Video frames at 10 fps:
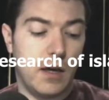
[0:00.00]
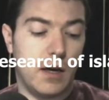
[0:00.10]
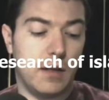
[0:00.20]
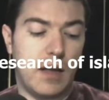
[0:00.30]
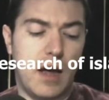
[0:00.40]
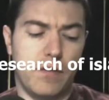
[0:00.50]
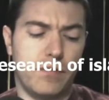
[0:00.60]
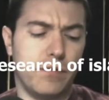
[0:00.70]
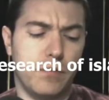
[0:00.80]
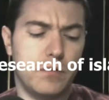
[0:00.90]
They
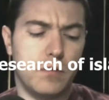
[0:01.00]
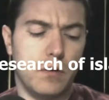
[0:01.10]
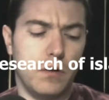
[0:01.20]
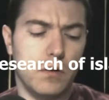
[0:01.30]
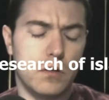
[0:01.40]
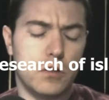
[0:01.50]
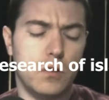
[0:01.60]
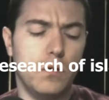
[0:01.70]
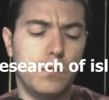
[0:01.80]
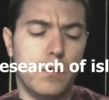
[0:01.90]
have used
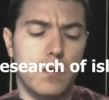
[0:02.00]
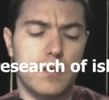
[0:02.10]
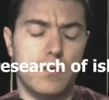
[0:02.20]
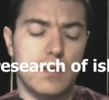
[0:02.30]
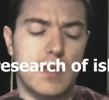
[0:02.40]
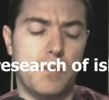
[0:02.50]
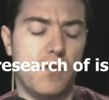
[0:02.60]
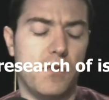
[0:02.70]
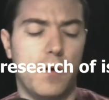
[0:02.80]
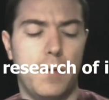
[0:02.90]
two words for
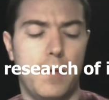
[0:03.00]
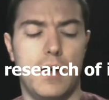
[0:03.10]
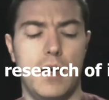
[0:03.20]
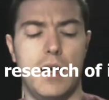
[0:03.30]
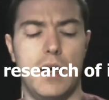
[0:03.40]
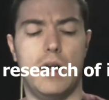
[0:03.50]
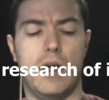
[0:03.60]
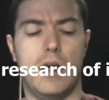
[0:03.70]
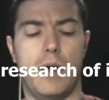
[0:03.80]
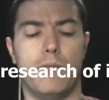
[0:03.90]
Islamophobia:
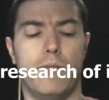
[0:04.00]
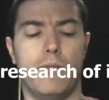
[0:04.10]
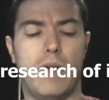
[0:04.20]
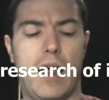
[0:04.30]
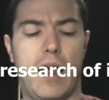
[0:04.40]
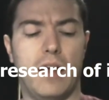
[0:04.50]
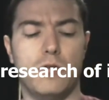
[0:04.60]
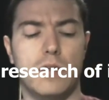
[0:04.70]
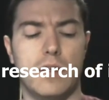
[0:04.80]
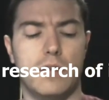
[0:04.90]

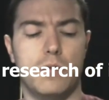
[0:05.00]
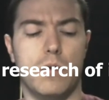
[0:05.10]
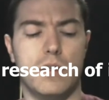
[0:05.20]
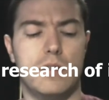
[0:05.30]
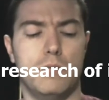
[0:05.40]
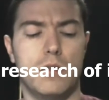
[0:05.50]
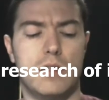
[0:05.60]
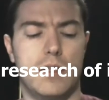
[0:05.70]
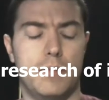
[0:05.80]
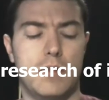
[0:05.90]
hatred towards
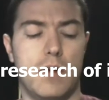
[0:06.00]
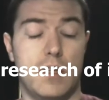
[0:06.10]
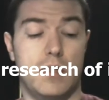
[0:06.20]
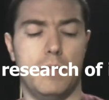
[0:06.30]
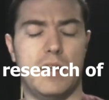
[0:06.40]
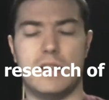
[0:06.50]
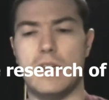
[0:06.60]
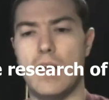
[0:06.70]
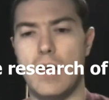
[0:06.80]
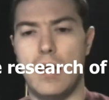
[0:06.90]
Muslims. So I assume that's
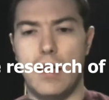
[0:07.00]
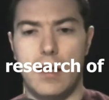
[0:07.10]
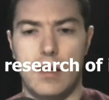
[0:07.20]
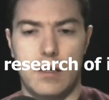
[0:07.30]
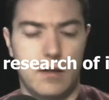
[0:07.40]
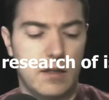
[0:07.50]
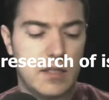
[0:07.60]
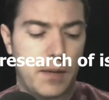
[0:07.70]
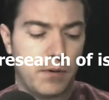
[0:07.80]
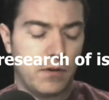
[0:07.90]
a
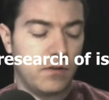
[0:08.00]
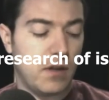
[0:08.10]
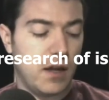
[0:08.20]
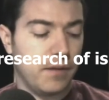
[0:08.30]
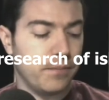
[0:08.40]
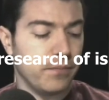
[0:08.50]
separate thing.